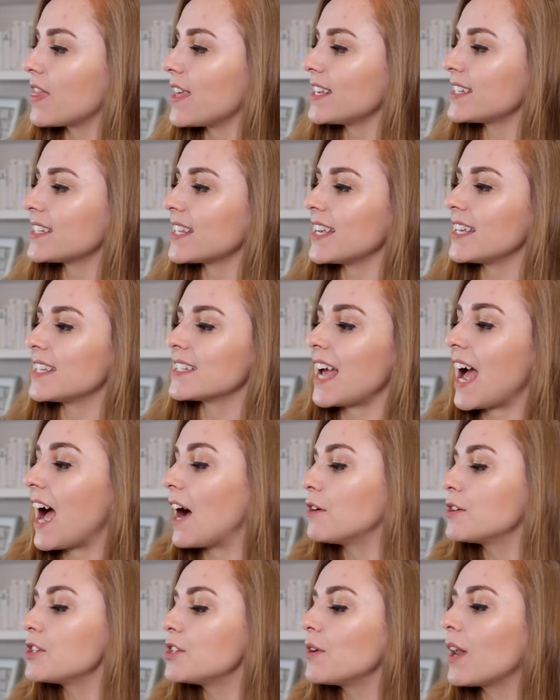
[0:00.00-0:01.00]
This is
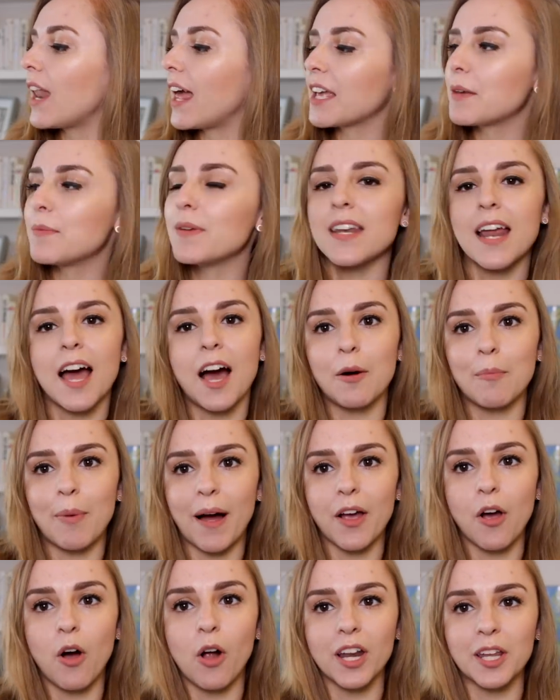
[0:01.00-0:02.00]
How Do You Like Me Now
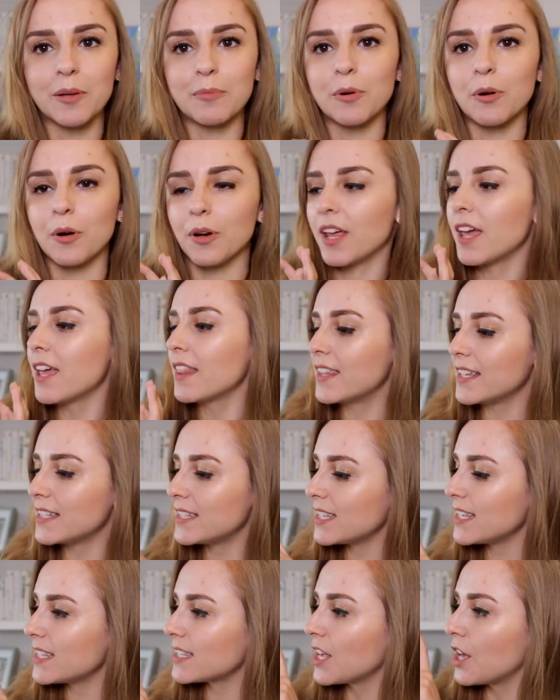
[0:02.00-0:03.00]
by Holly Bourne.
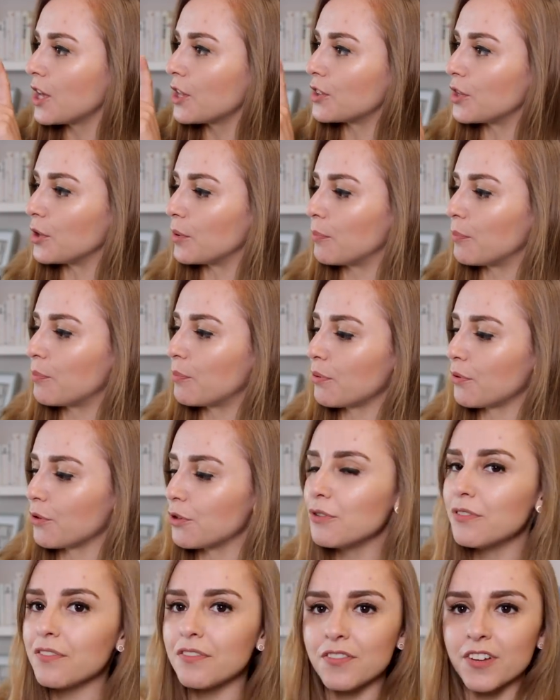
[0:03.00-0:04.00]
This is the
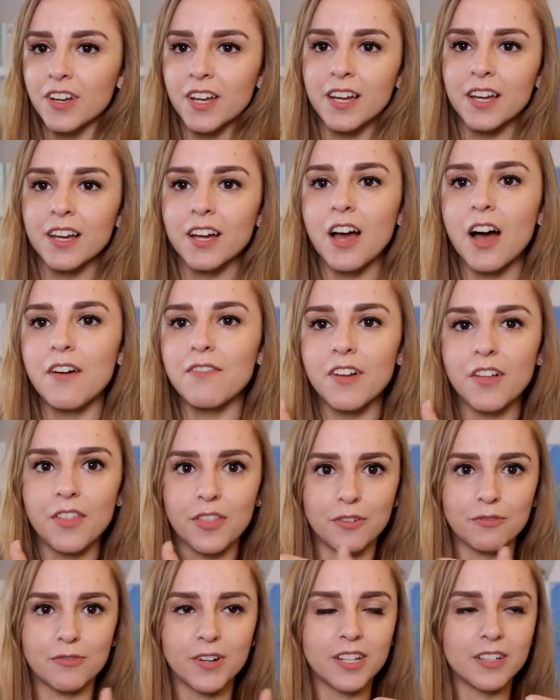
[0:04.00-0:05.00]
proof cover,
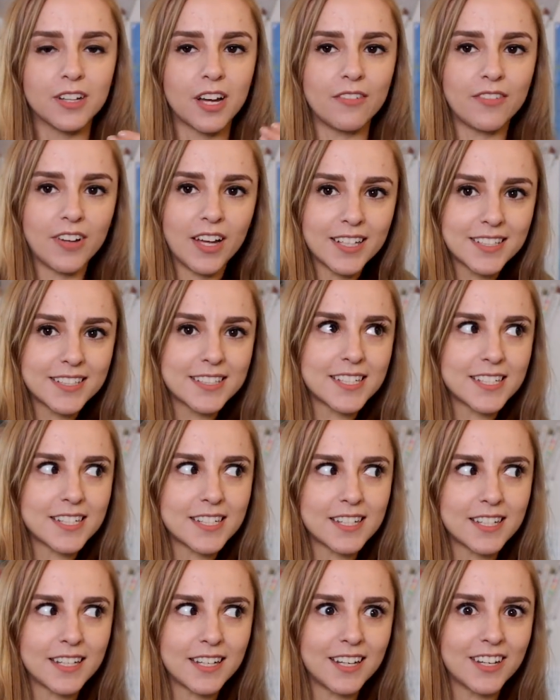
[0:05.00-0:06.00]
the real cover.
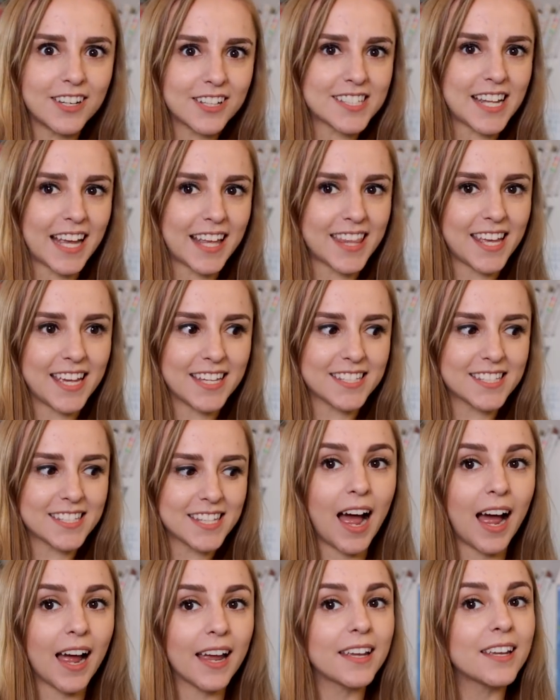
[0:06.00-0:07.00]
Looks like this.
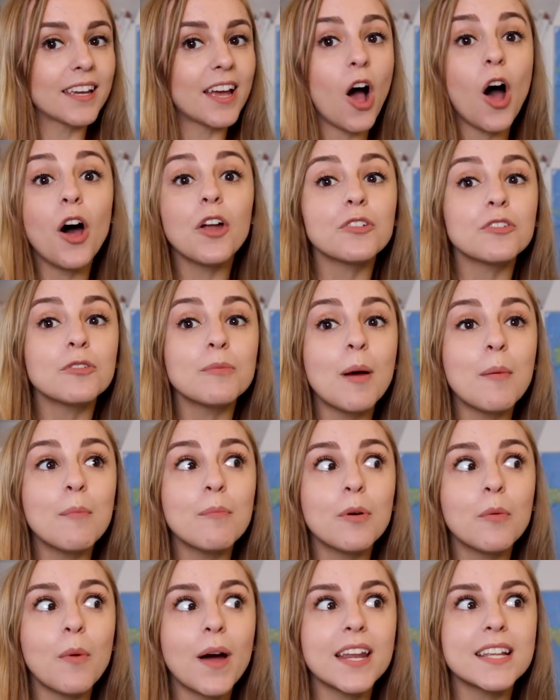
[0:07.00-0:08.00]
I can't
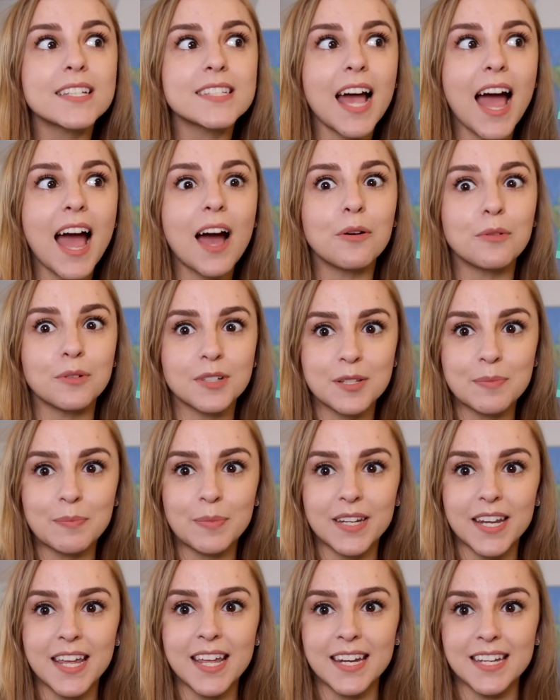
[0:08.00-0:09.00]
remember when it's out,
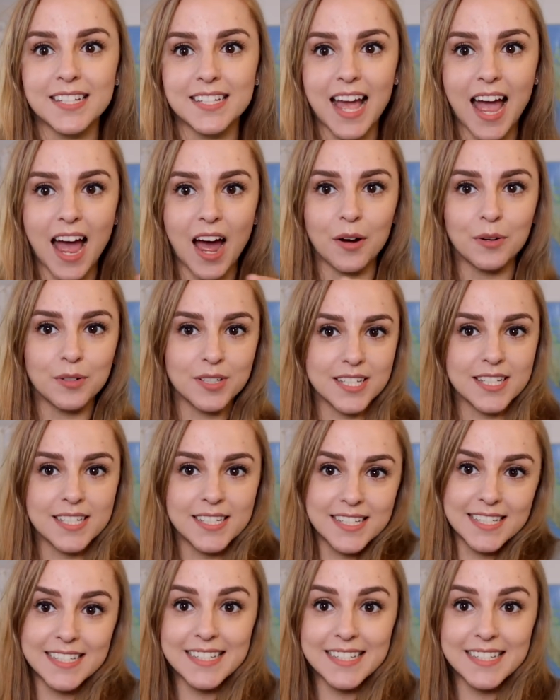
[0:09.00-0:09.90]
but it is out